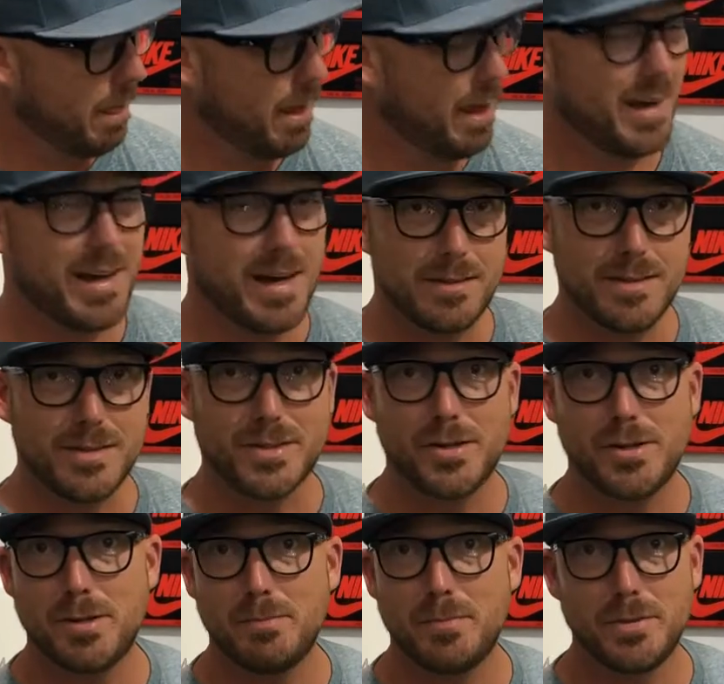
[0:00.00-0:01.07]
I got this
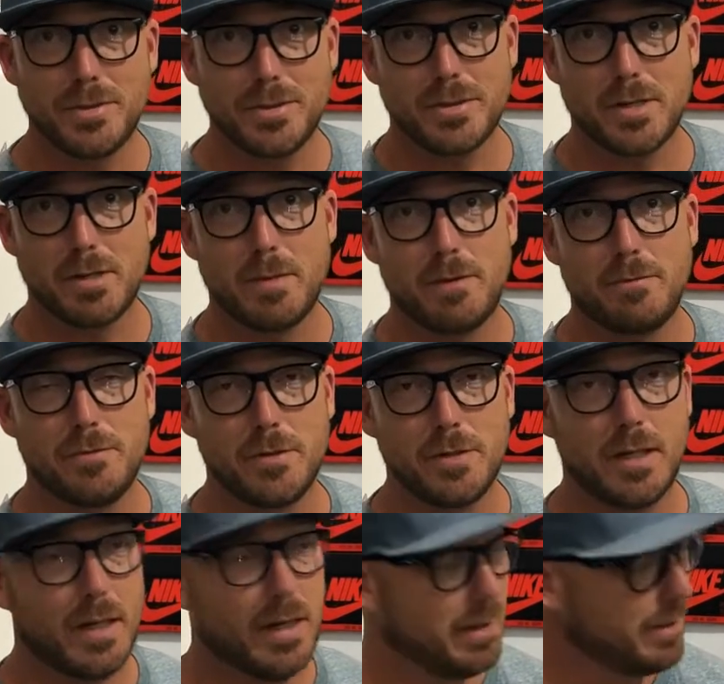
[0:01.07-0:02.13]
on, put this on my
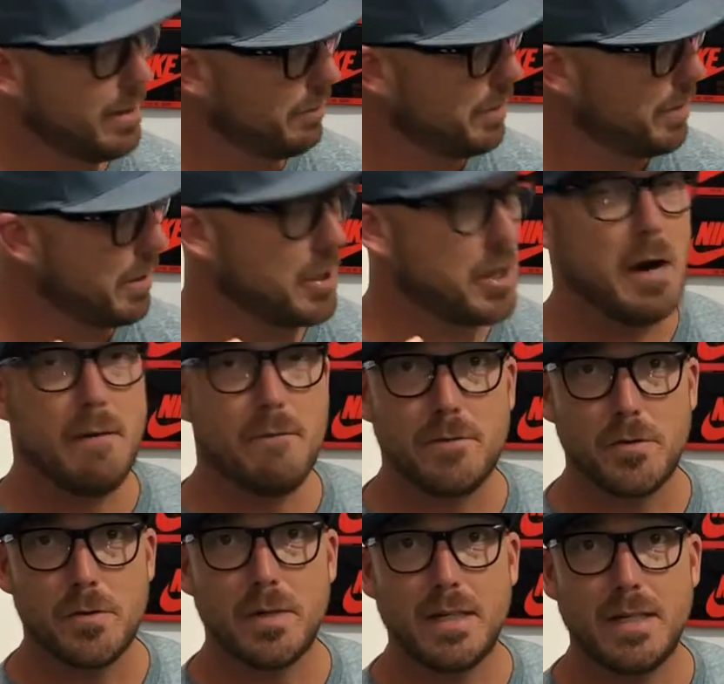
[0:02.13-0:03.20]
foot. Not only the
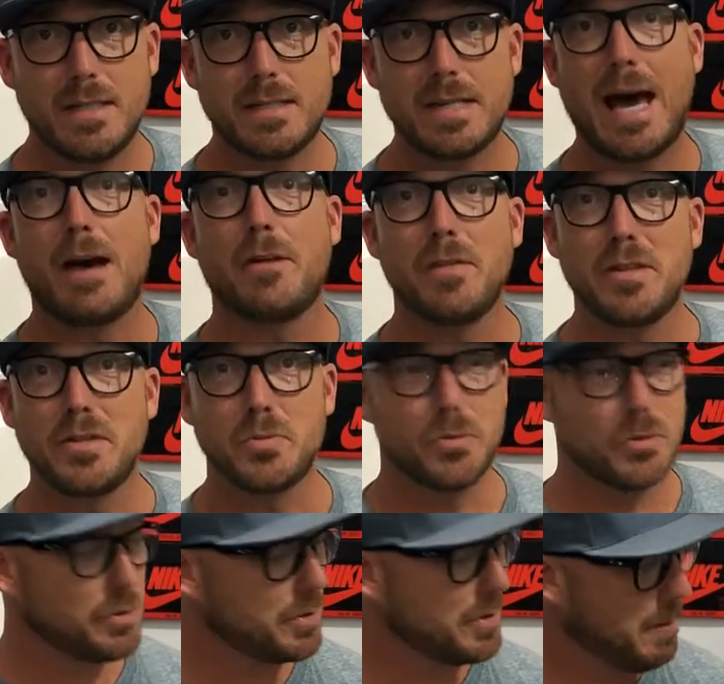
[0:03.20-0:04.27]
comfort is out of this
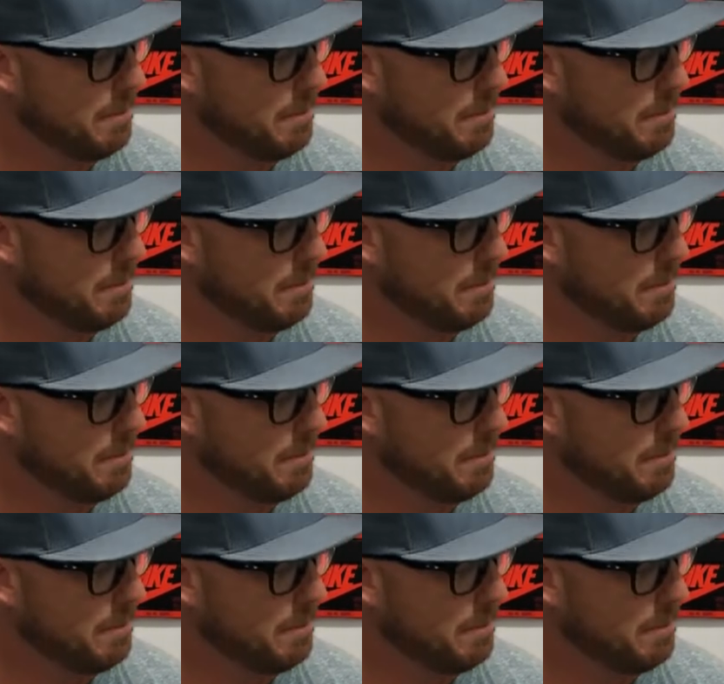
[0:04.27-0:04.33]
world,